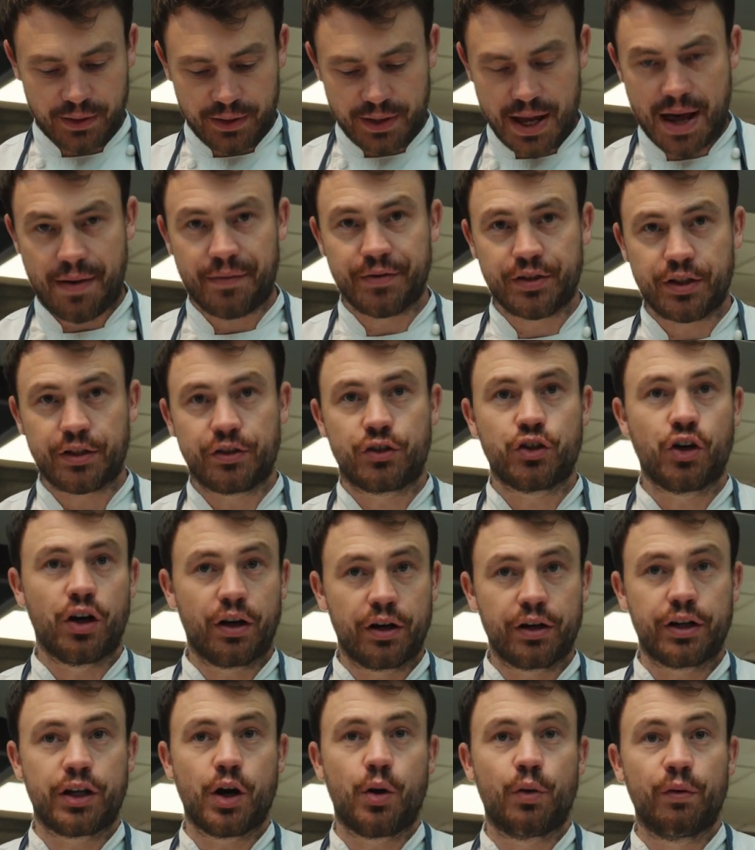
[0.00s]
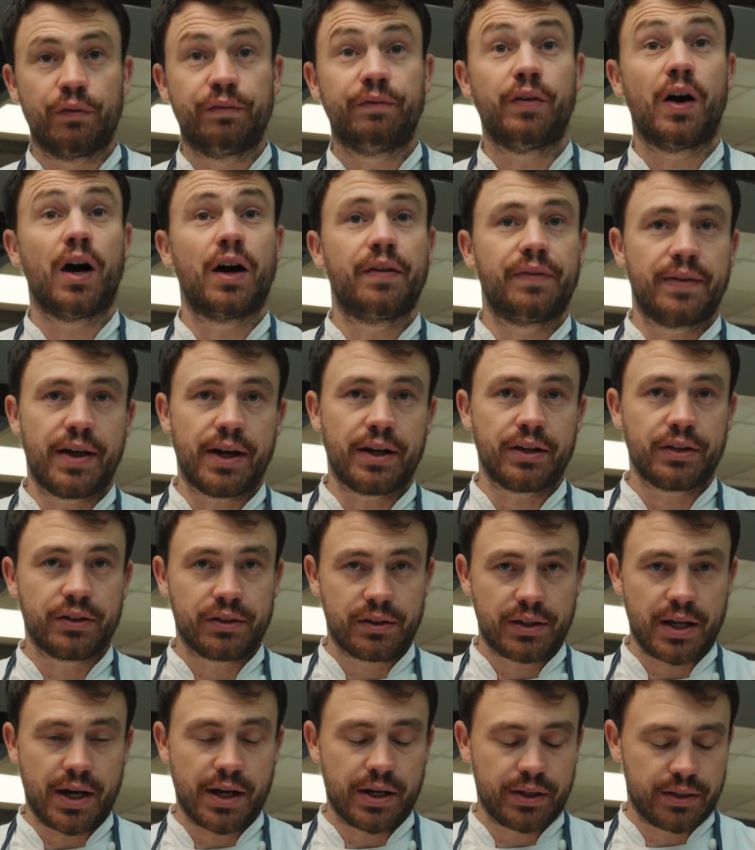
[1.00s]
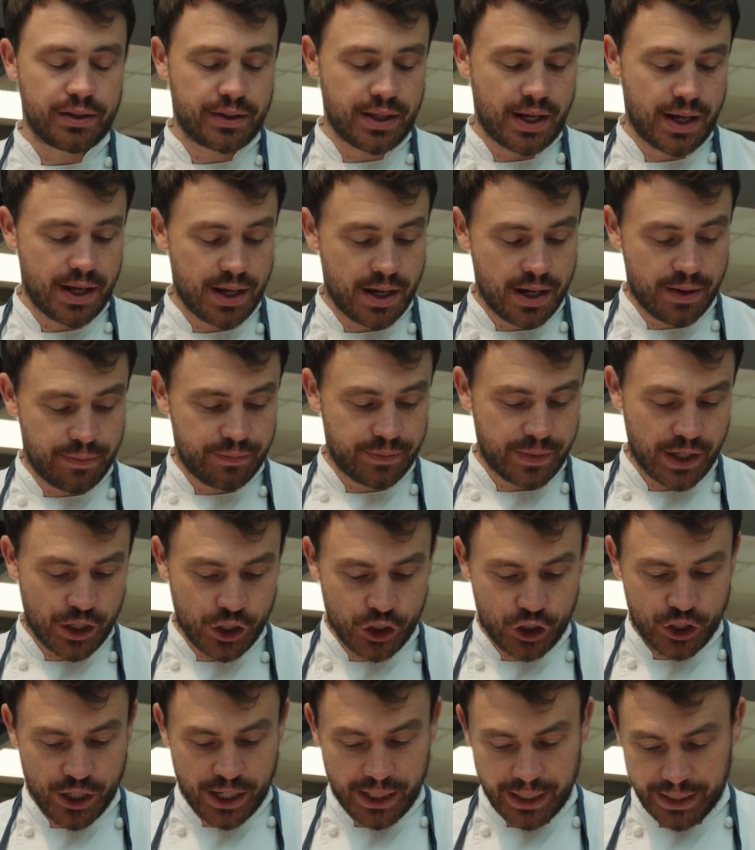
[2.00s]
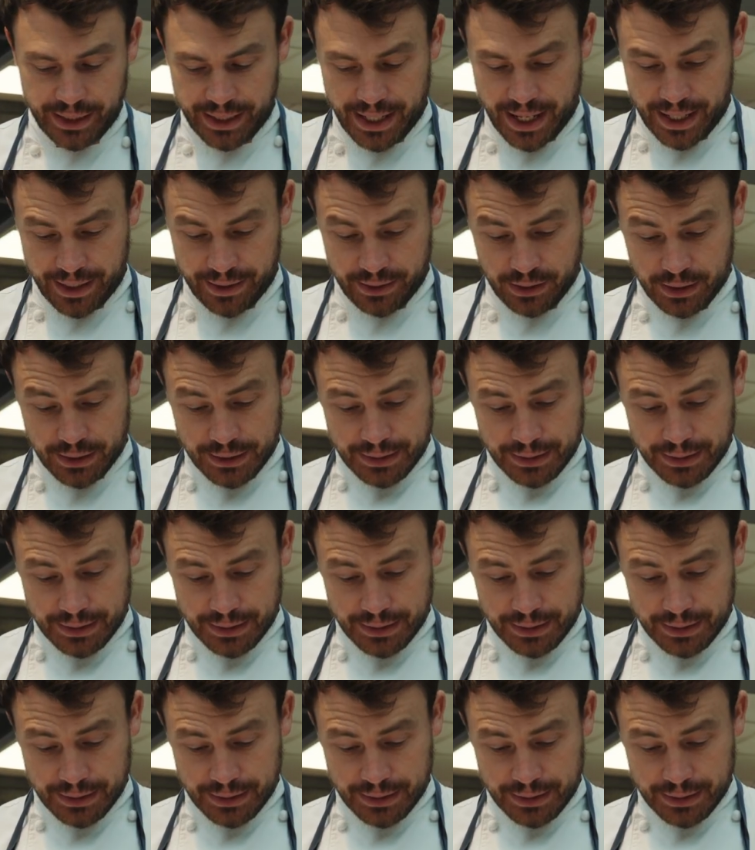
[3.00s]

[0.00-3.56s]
having to try and go and find that shell again.